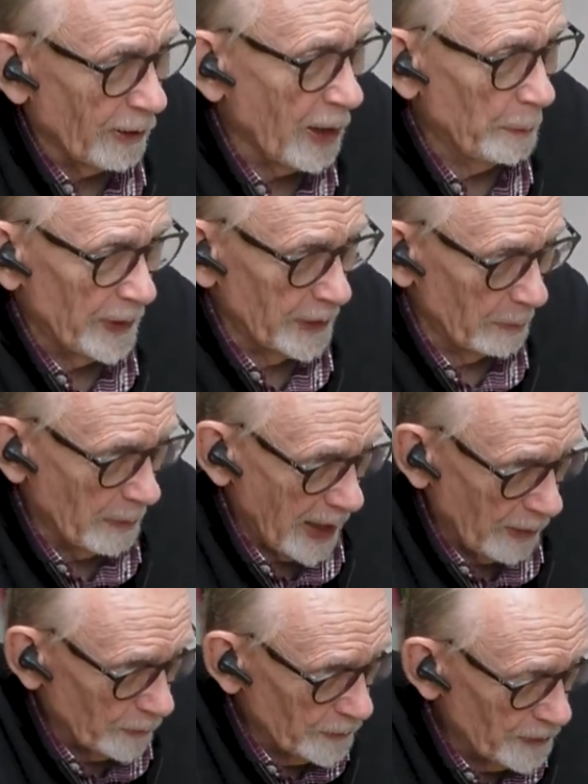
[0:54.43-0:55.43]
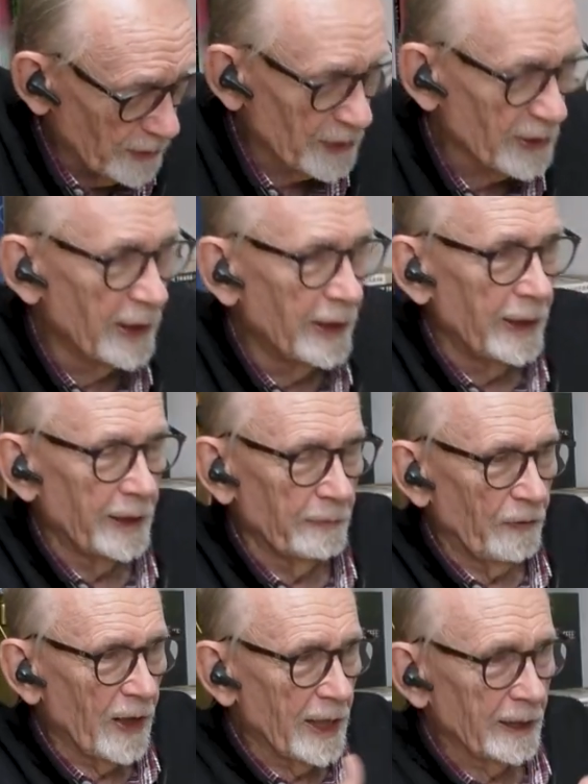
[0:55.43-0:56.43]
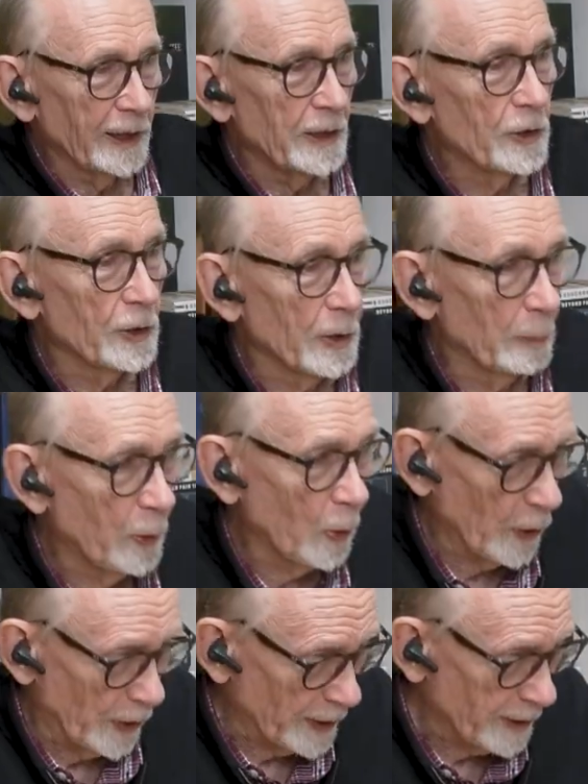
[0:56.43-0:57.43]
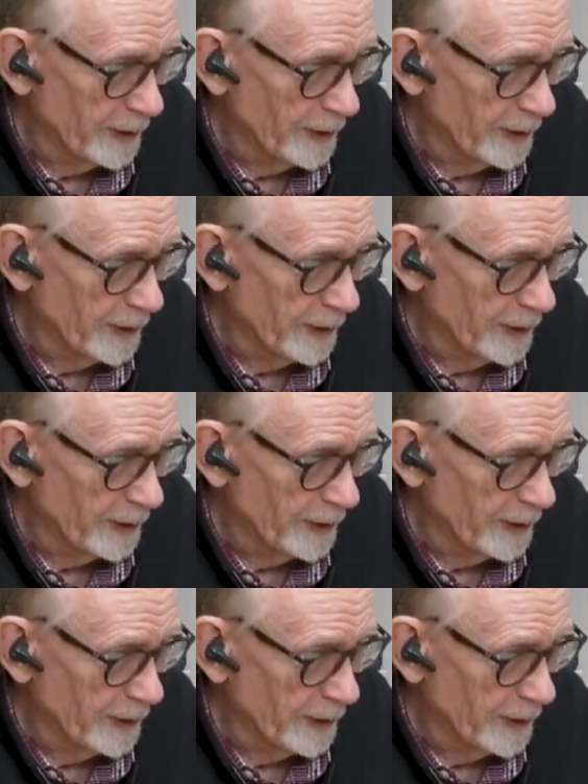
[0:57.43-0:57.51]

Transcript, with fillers: up in the mountains and finally to the port.